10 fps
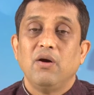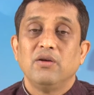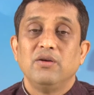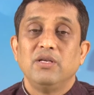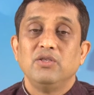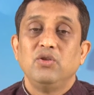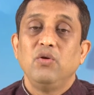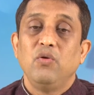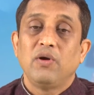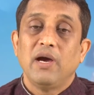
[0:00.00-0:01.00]
other is the
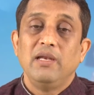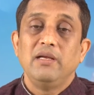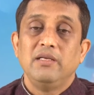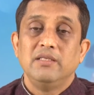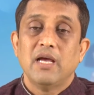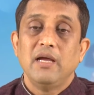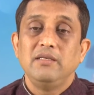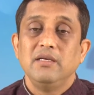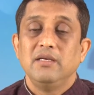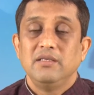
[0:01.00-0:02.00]
locally
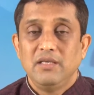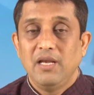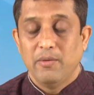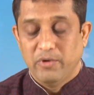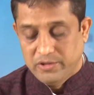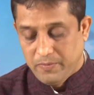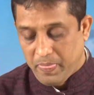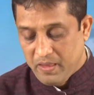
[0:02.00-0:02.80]
designed syllabus.